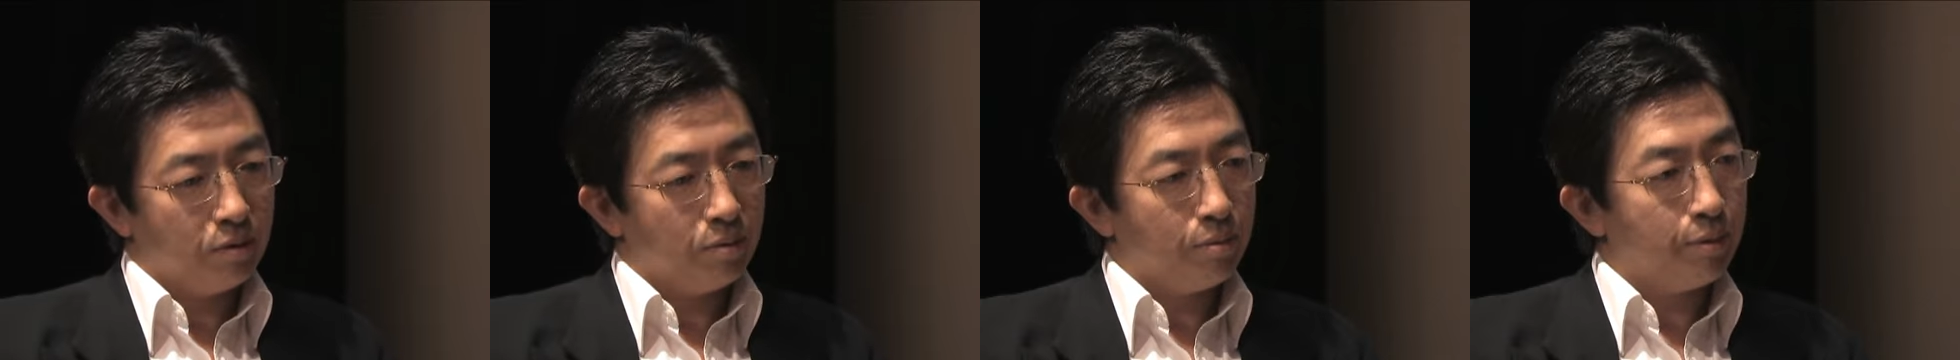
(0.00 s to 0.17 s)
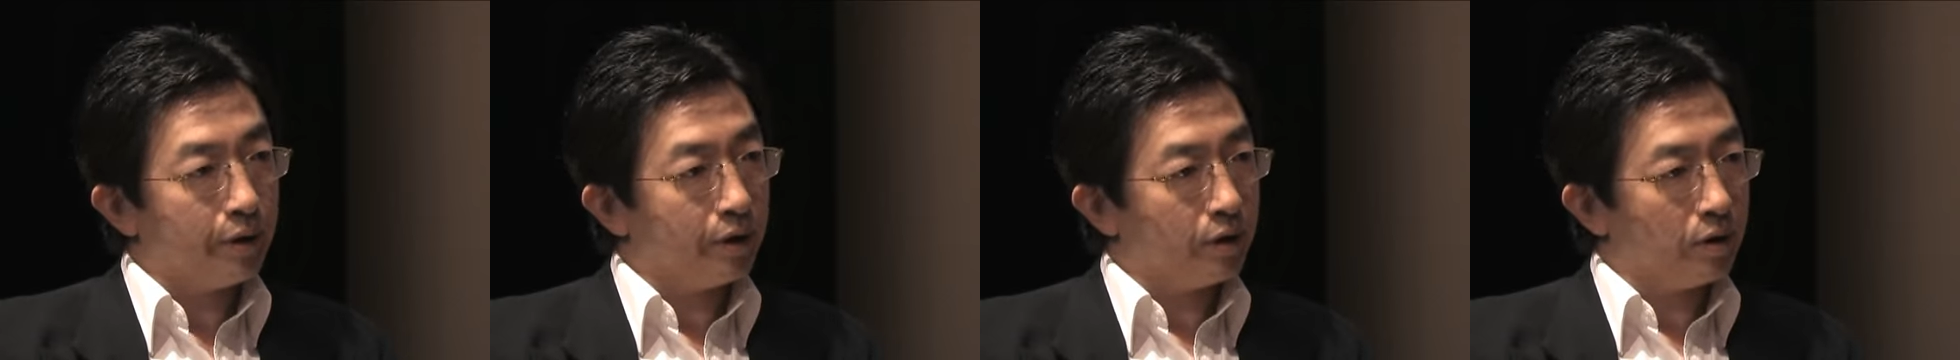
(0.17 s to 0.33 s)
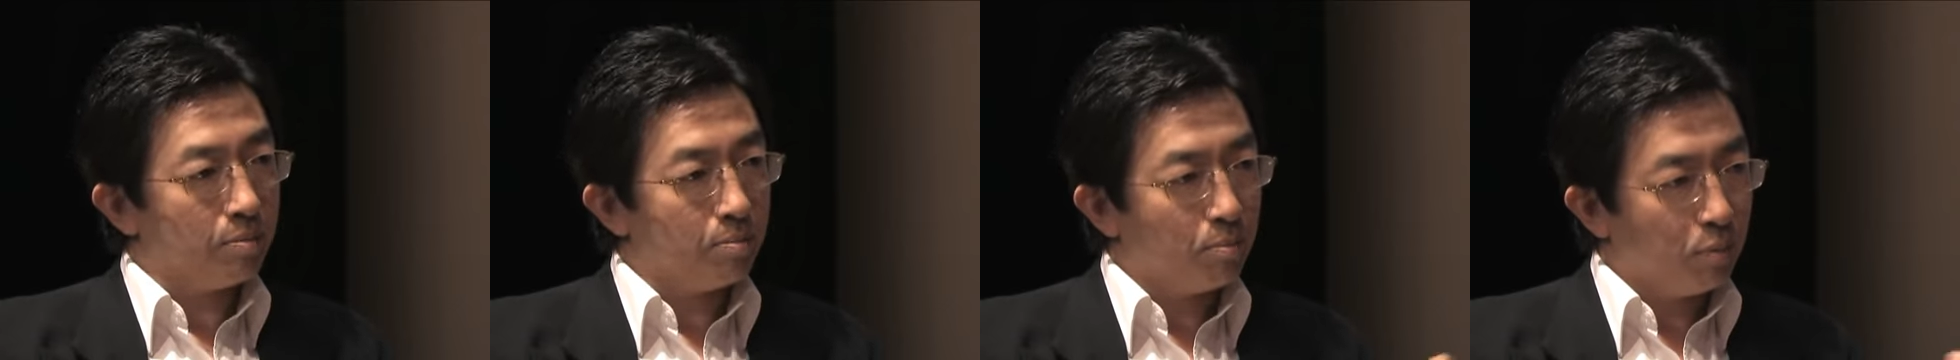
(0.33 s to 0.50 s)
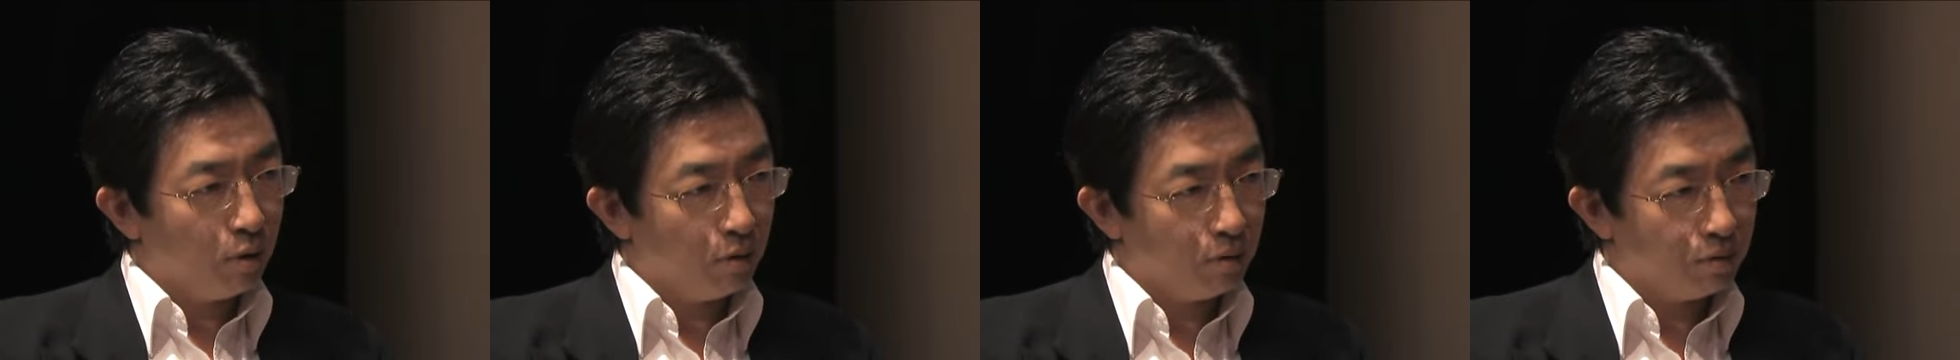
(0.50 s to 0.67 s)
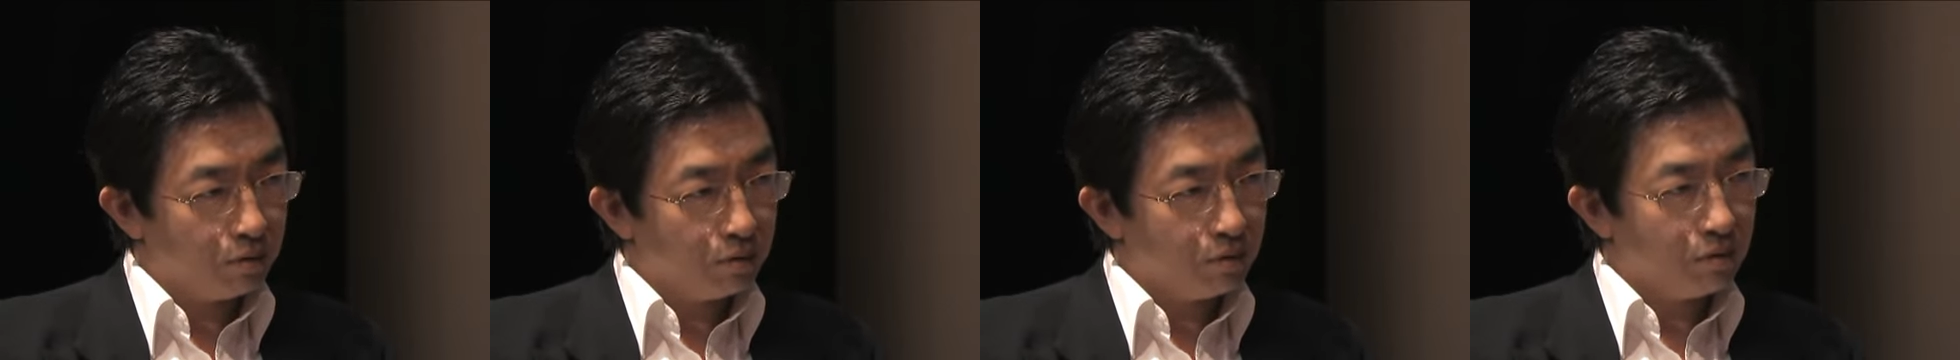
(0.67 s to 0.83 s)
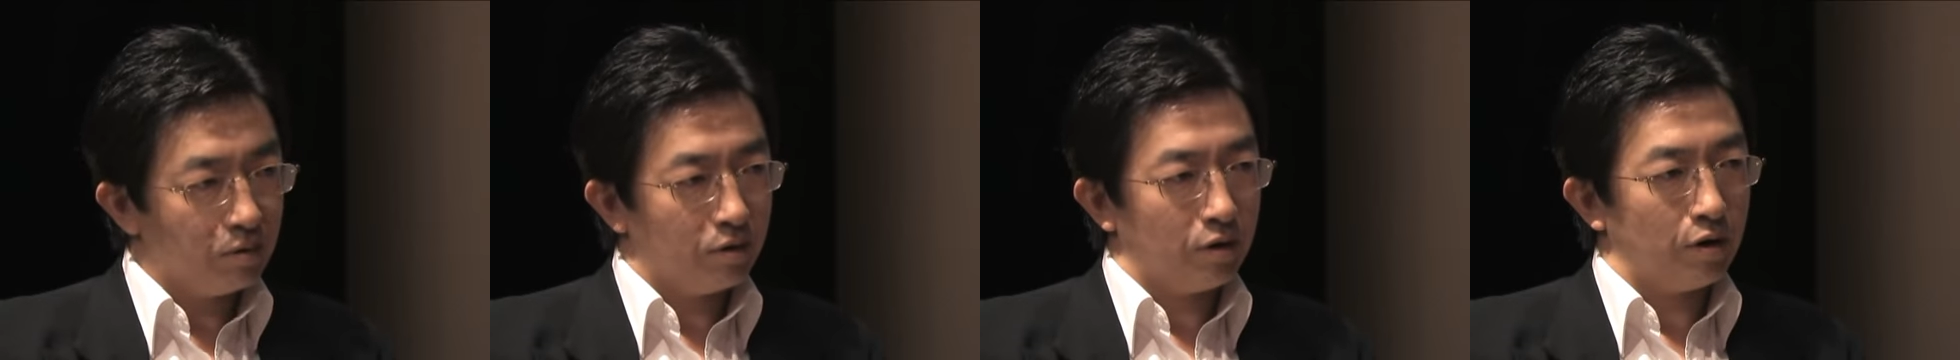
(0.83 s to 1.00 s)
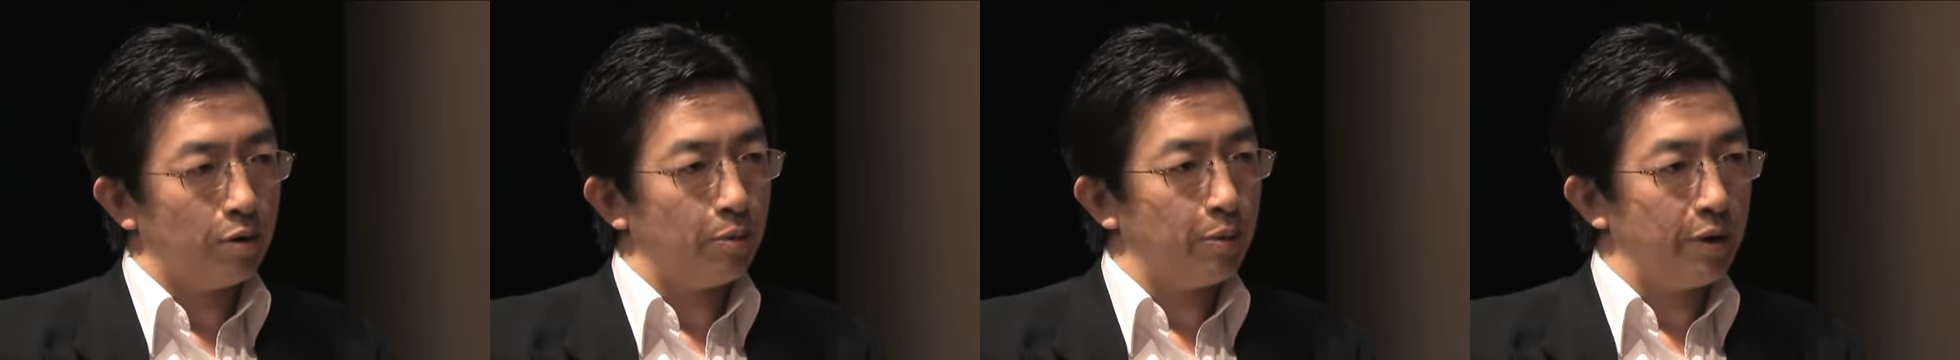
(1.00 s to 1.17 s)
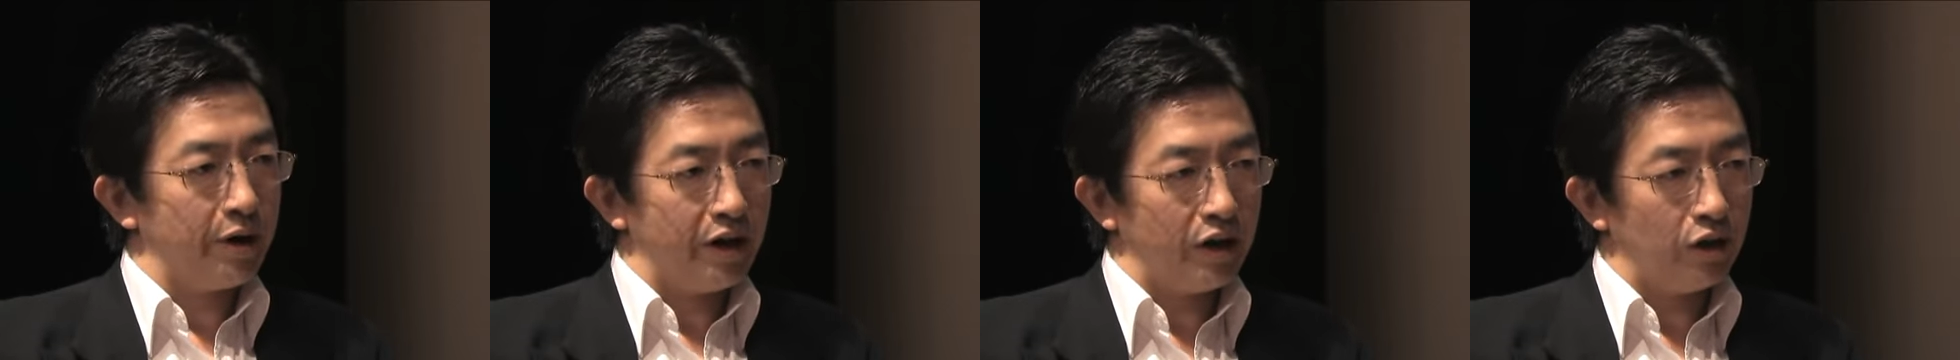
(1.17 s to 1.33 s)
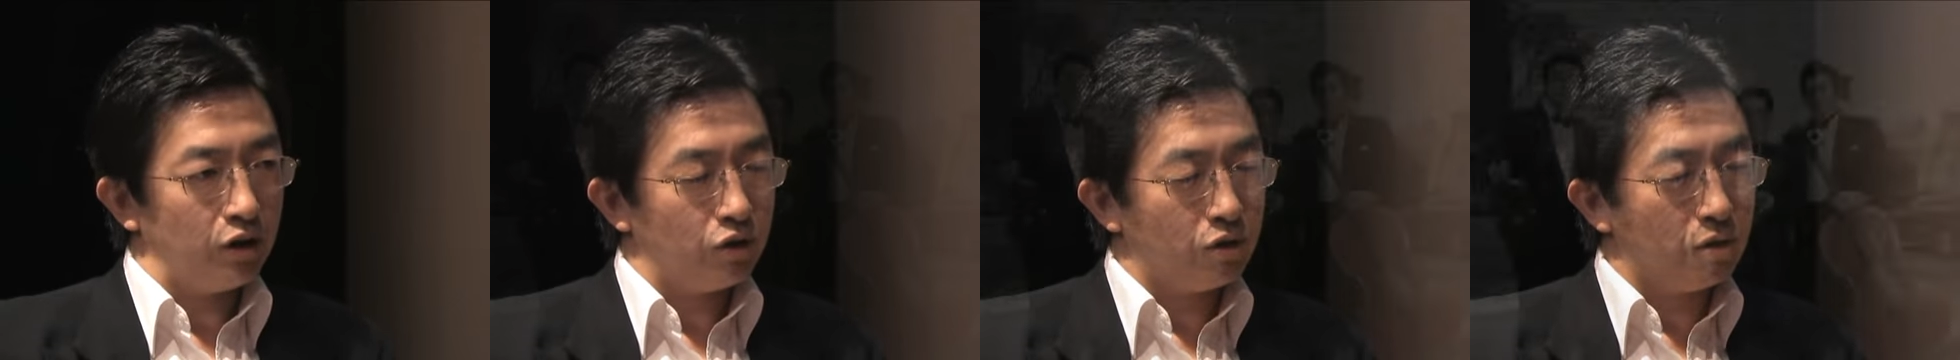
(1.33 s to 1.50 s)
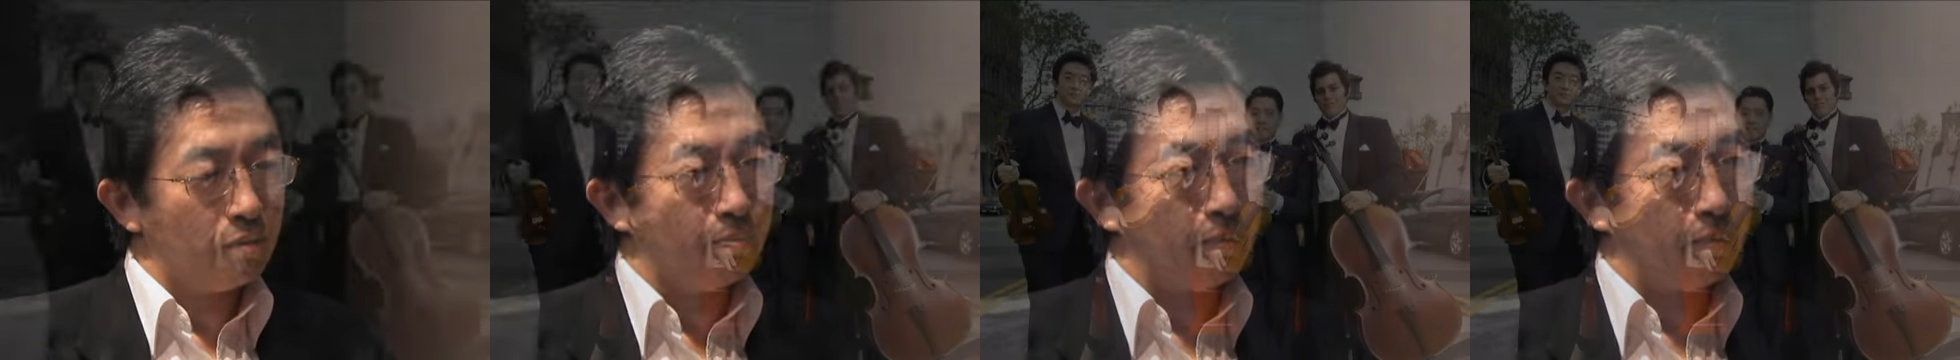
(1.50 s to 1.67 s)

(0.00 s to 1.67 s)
recomposed or arranged